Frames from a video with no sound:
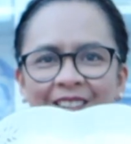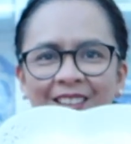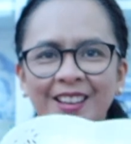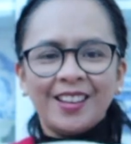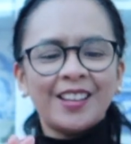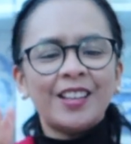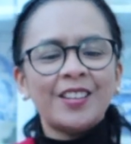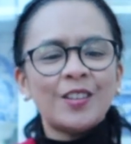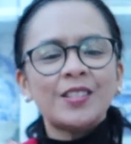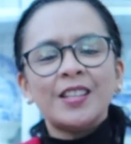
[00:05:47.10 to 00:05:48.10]
yeah, I
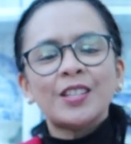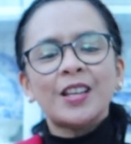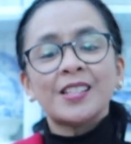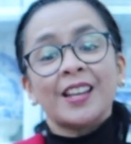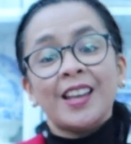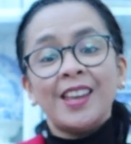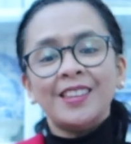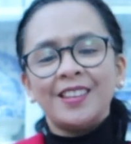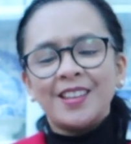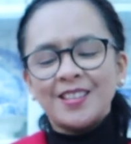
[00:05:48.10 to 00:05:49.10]
can use this as a
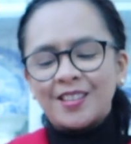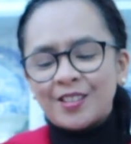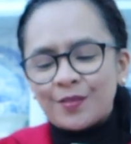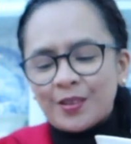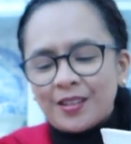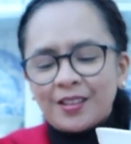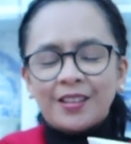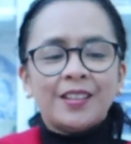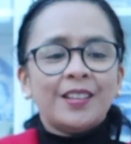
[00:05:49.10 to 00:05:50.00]
candy dish as well.